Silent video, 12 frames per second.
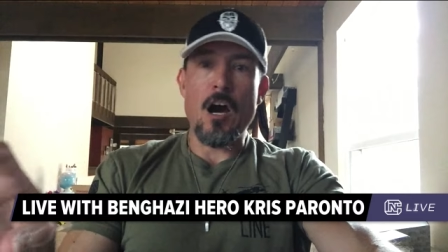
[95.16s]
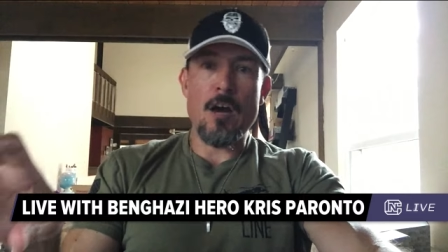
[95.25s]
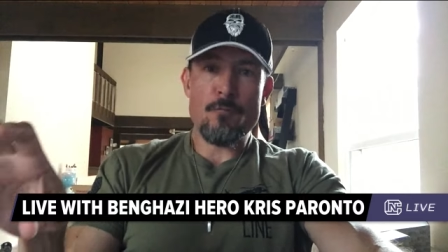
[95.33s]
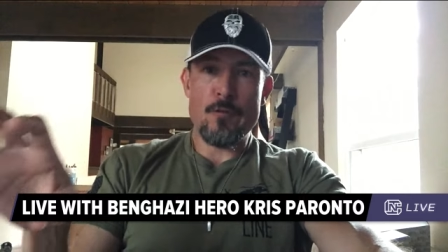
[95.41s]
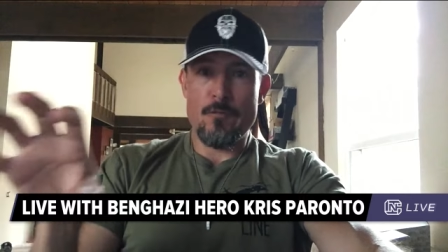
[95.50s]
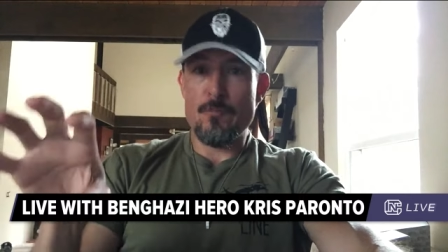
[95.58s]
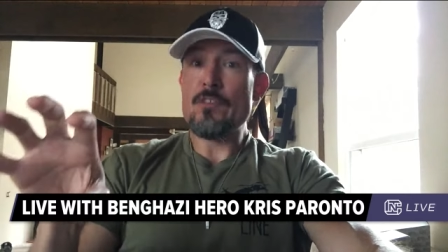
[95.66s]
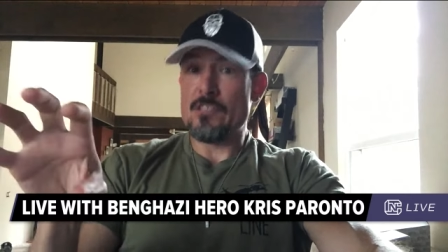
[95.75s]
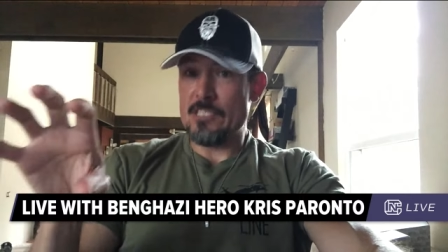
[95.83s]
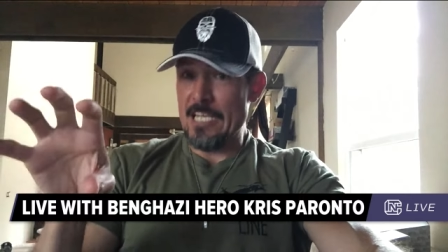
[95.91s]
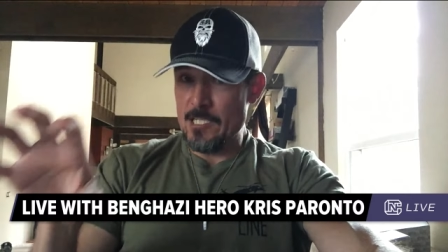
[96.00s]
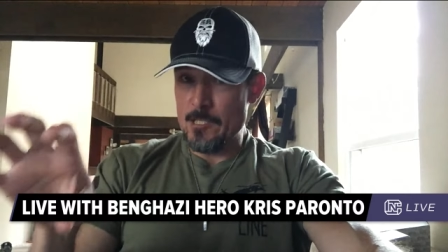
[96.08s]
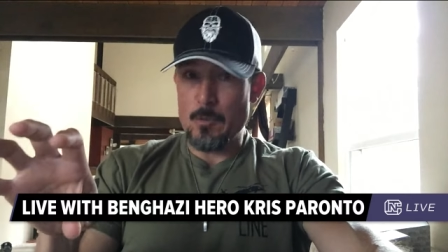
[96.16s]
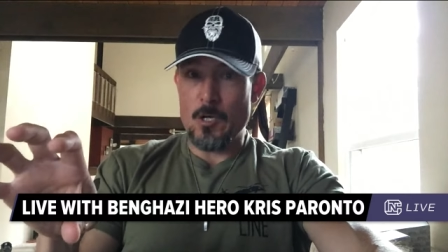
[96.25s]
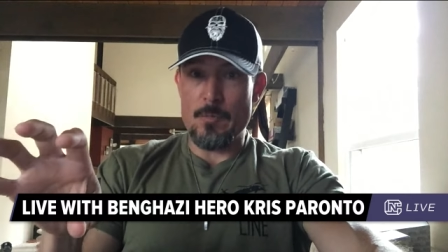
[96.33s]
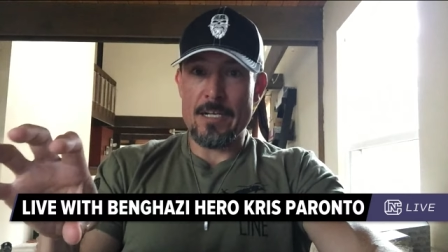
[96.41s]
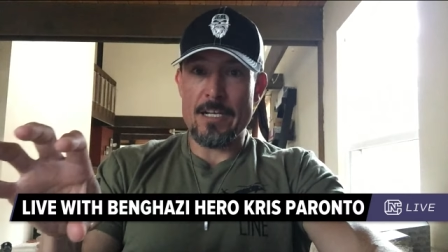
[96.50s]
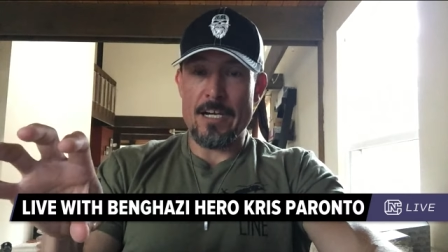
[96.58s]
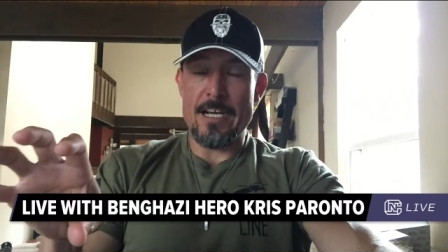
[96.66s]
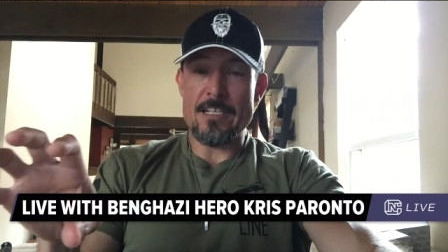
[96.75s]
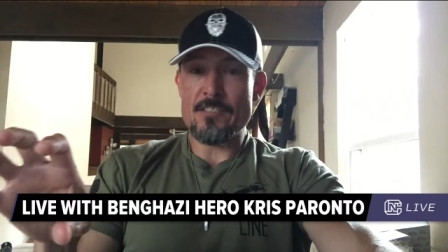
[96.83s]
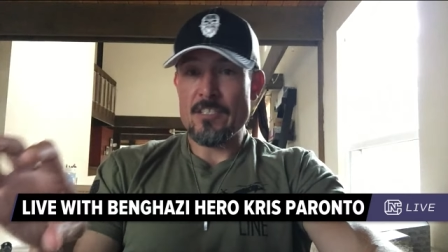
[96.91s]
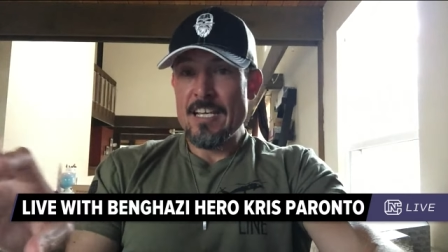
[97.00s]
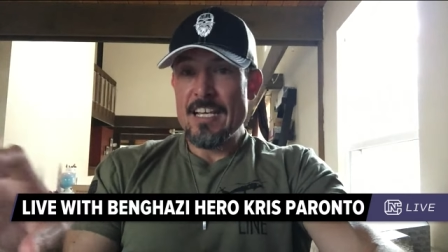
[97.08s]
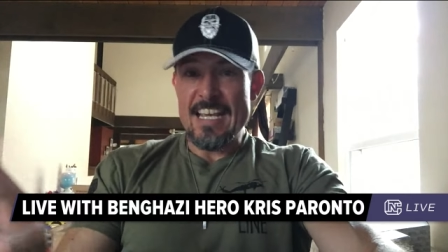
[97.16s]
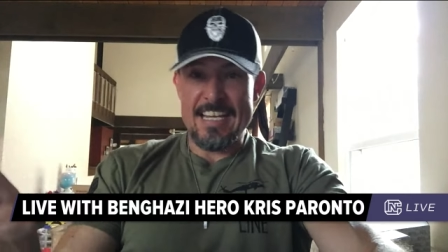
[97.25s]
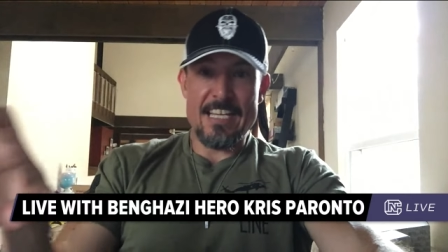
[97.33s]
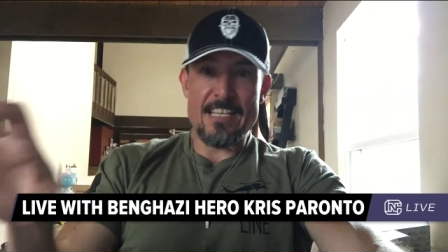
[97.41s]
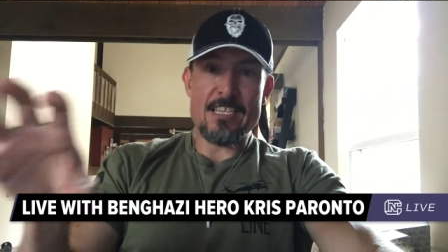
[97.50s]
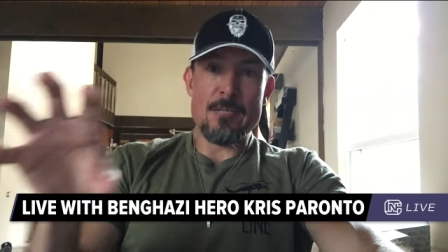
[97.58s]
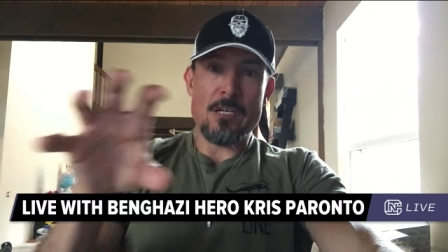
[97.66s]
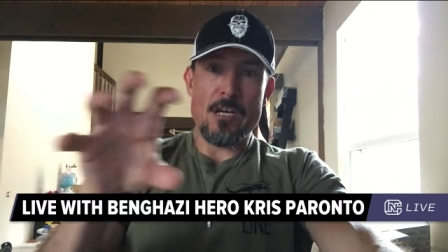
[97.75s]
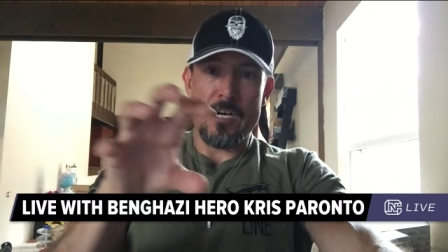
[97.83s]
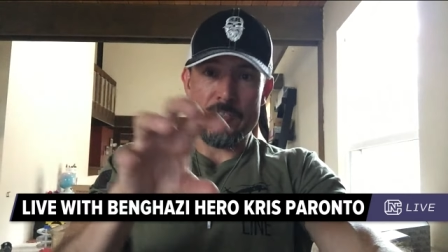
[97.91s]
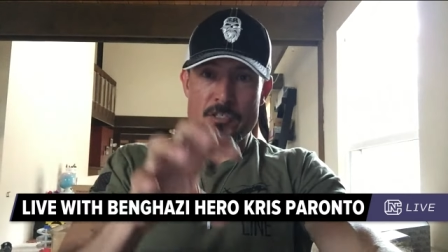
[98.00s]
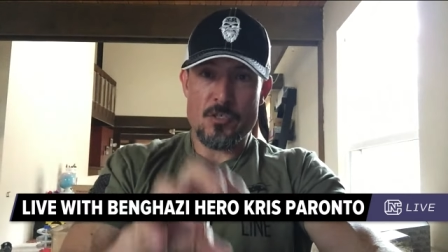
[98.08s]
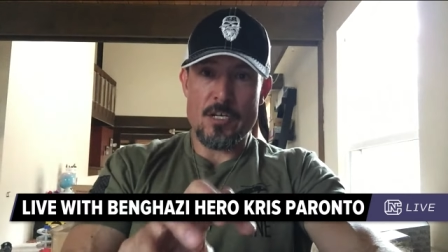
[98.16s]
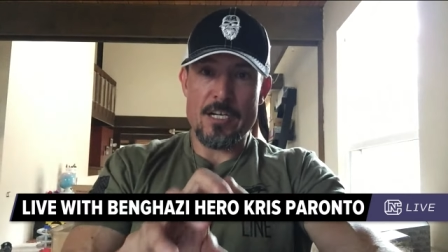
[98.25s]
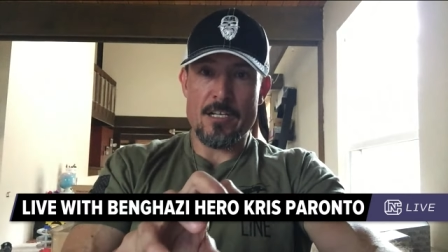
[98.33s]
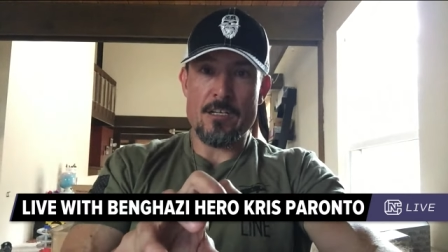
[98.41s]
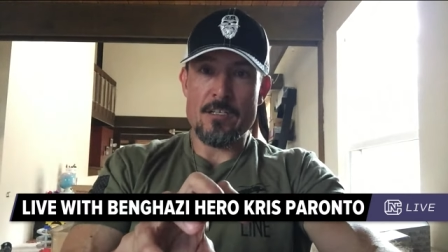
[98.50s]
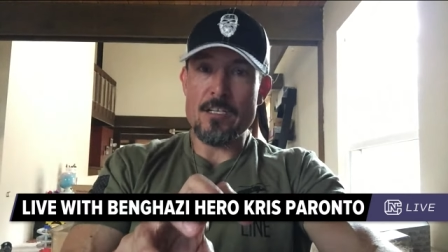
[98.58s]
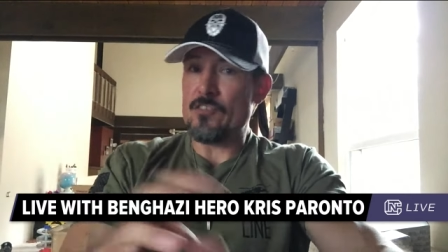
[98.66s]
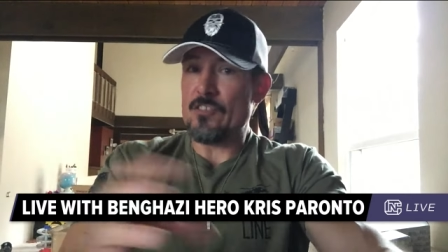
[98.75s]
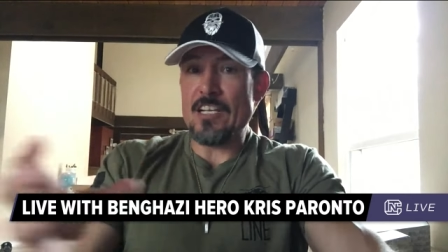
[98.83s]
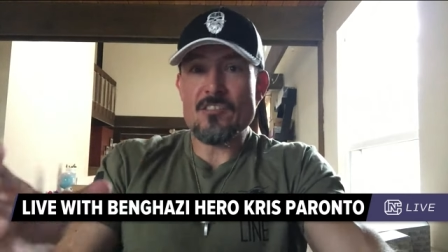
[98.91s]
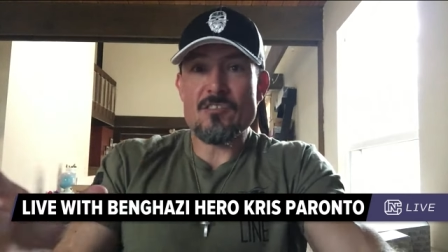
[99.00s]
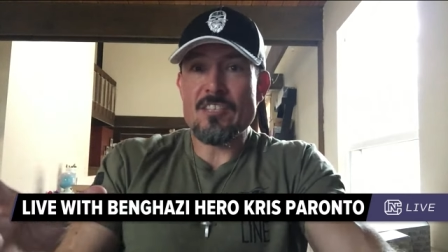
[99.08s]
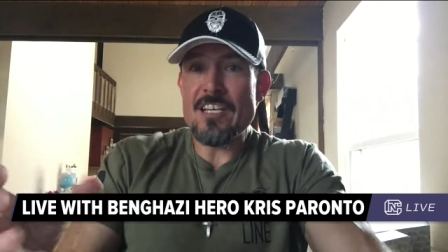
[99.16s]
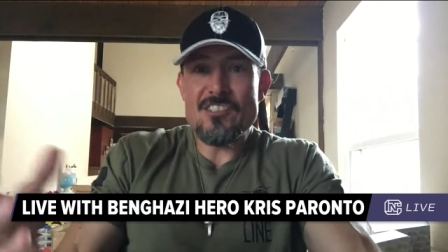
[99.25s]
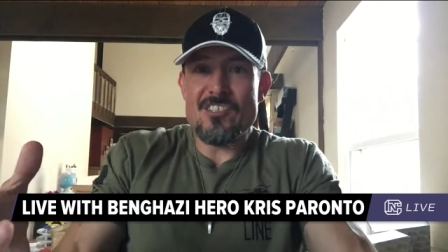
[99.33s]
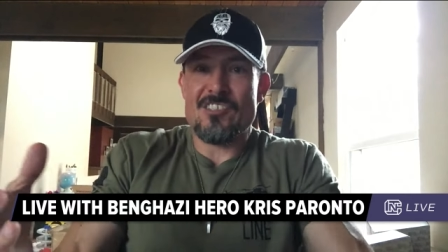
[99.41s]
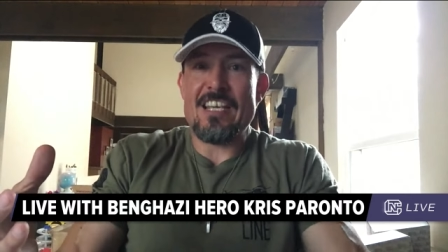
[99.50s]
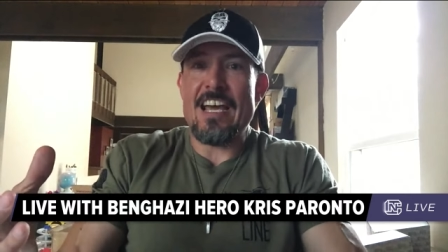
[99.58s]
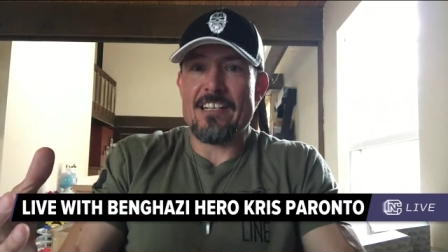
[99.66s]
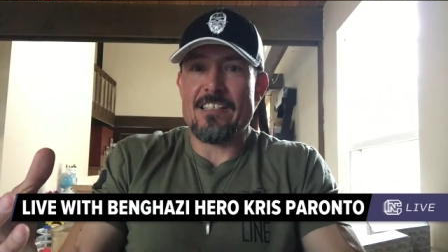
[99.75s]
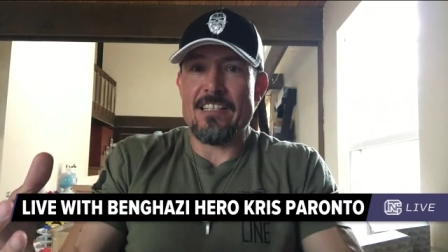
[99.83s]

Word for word: off of the State Department guys and get them concentrating on us. That's that's just gotcha.